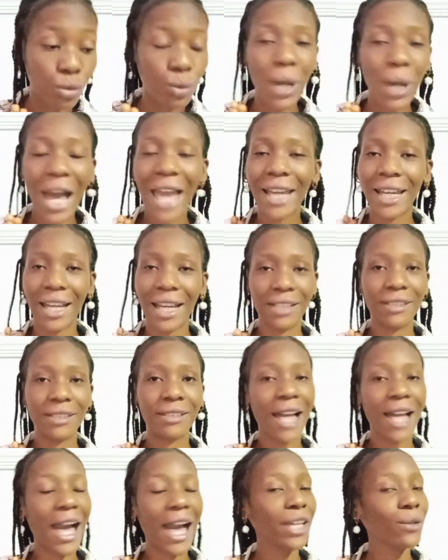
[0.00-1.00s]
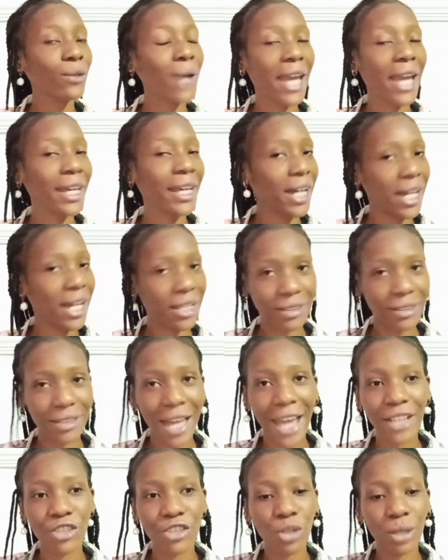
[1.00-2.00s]
I can't. I can't.
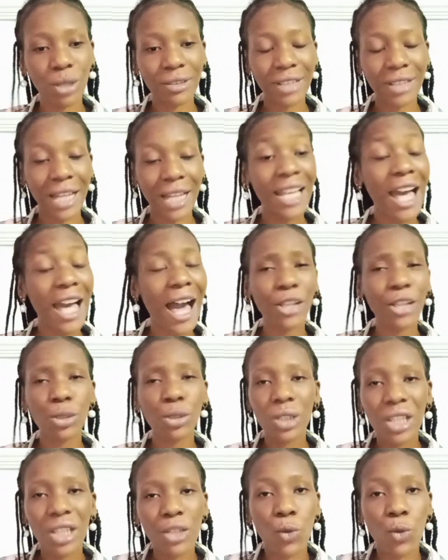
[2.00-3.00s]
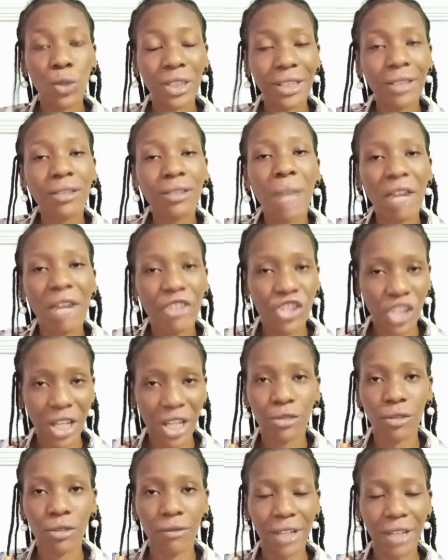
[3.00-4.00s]
I just can't. I don't think this marriage can
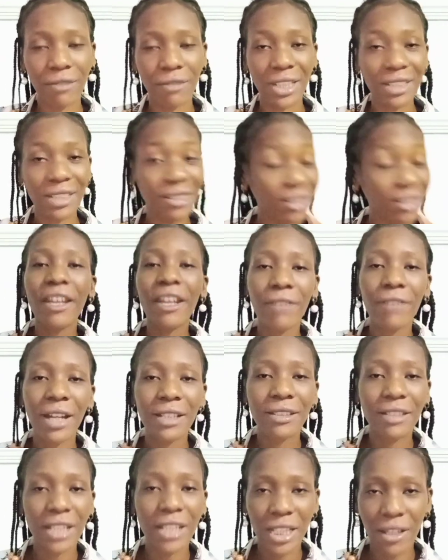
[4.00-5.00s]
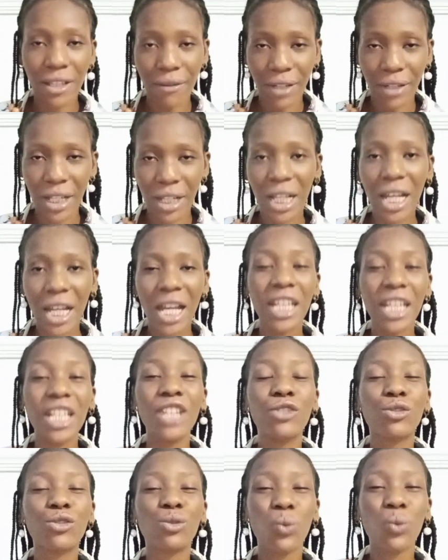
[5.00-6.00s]
survive this. Never say never.
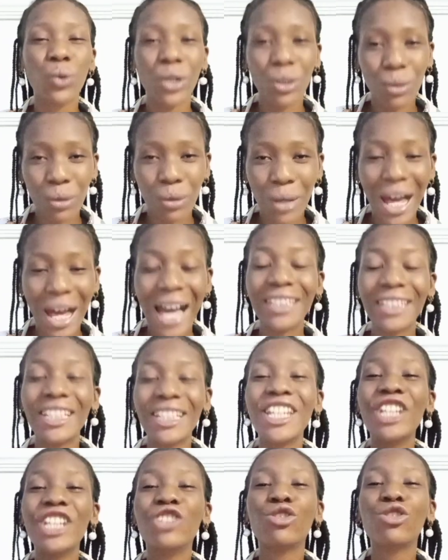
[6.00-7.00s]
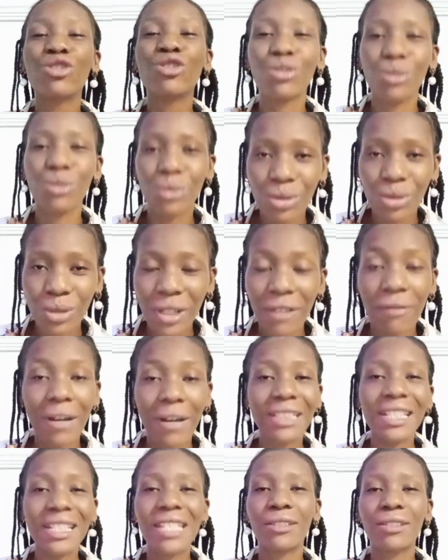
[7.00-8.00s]
It will and it should. In
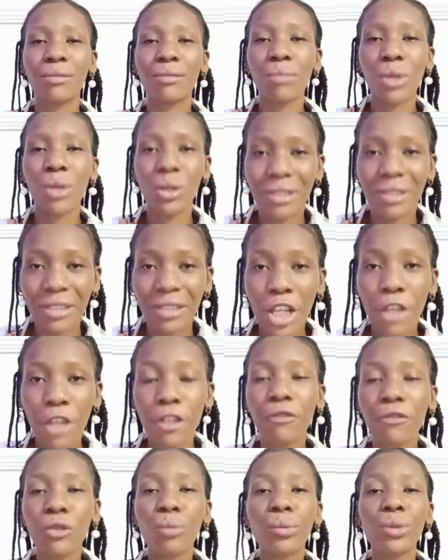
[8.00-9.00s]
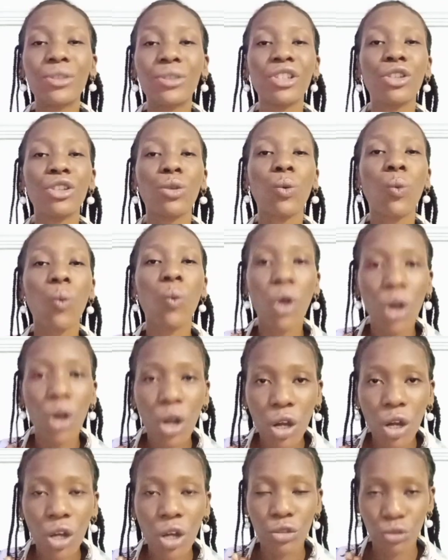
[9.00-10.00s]
fact, it must if you put in the
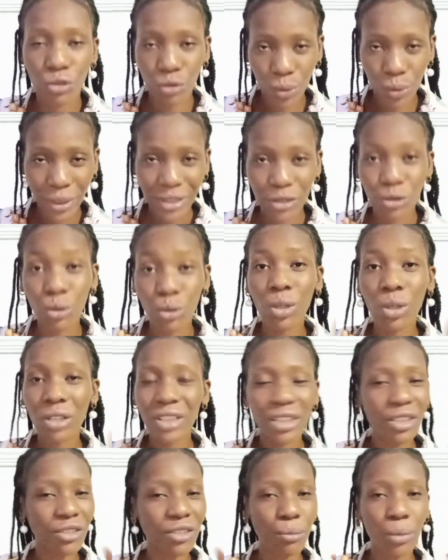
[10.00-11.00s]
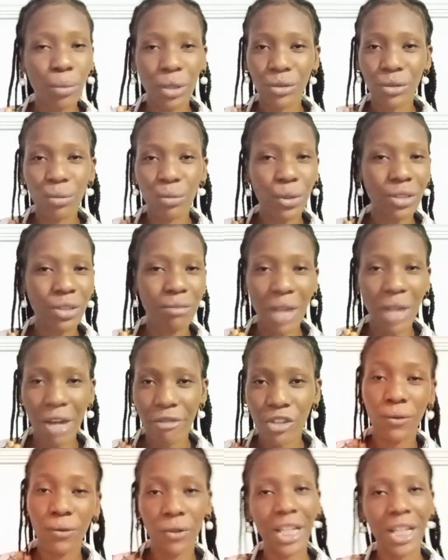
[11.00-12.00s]
work to it. So nothing is impossible in
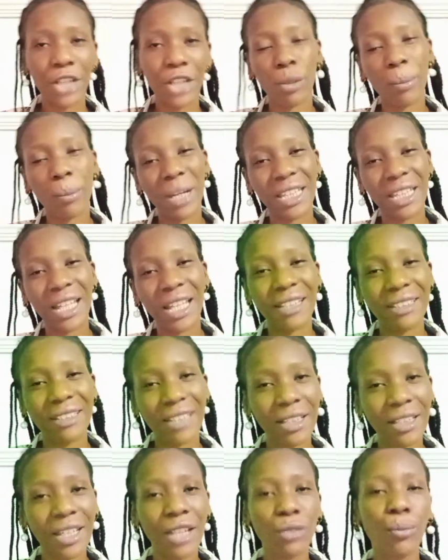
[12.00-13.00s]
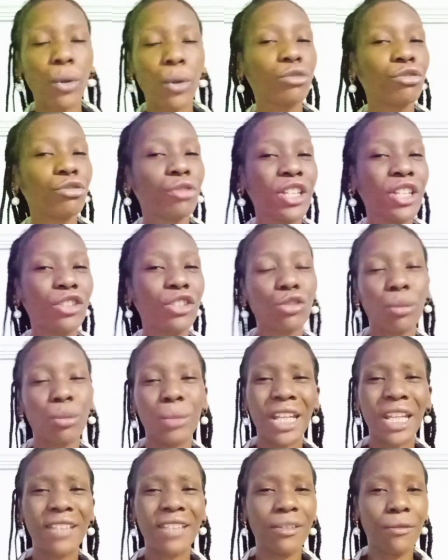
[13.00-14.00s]
marriage. You feel like your partner has started portraying some
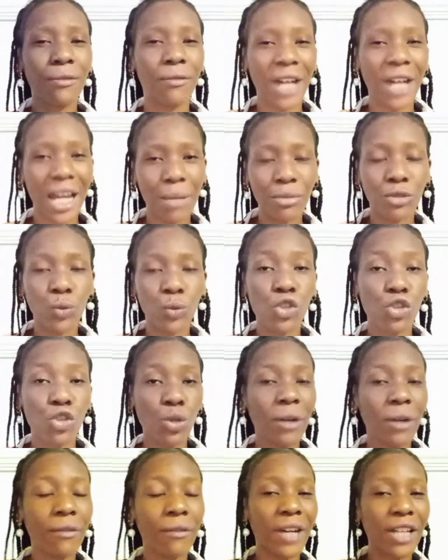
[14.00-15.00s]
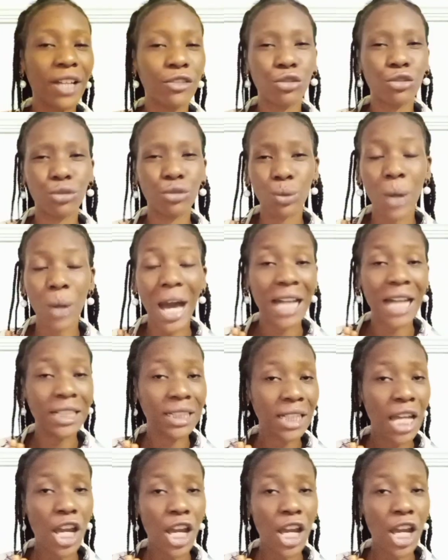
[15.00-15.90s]
negative vibes which you are averse to, and